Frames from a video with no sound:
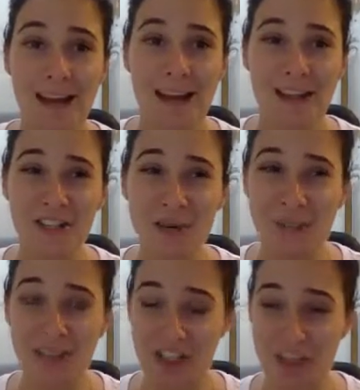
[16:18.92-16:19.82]
And you know
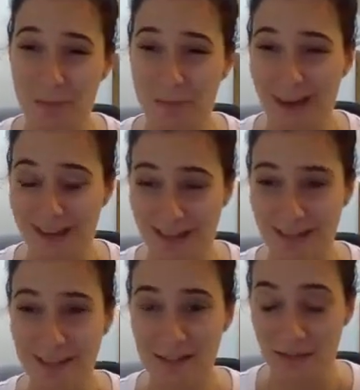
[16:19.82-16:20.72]
what the shitty part
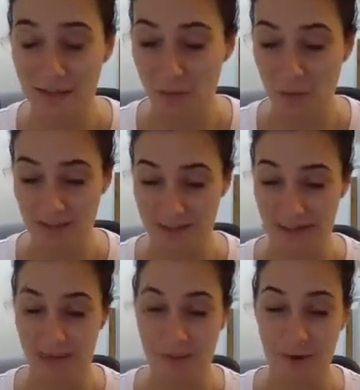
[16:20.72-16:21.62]
is? I don't want to
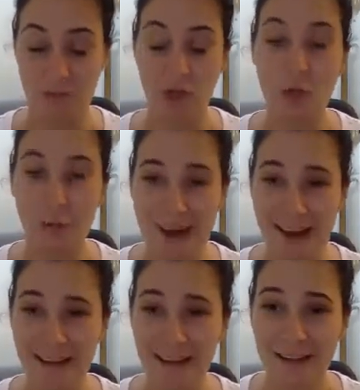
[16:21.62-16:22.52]
set you up too
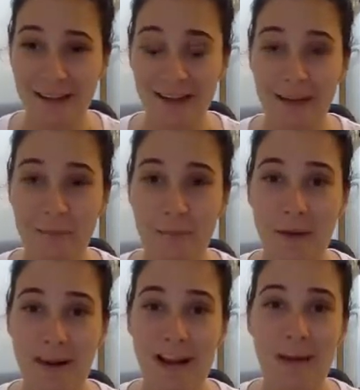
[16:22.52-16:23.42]
bad,
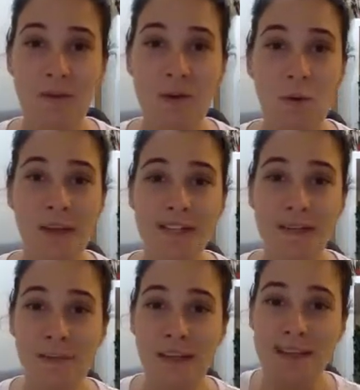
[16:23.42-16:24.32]
but even when
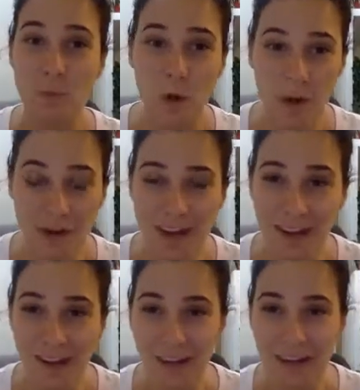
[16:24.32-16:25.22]
something's
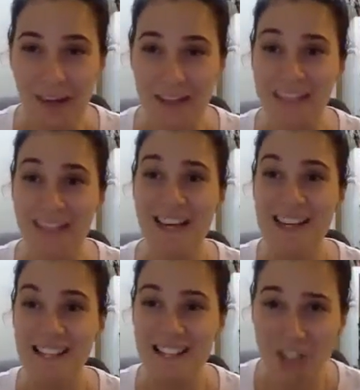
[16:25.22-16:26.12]
working, it's going
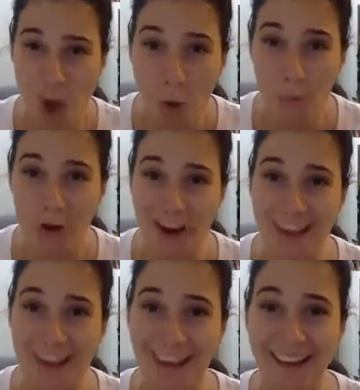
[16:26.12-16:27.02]
to stop
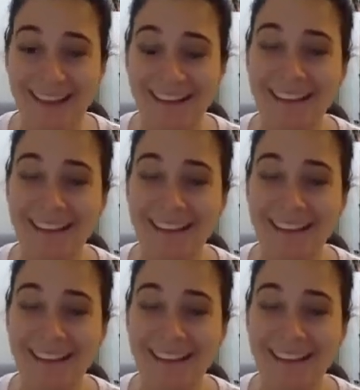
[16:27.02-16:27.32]
working.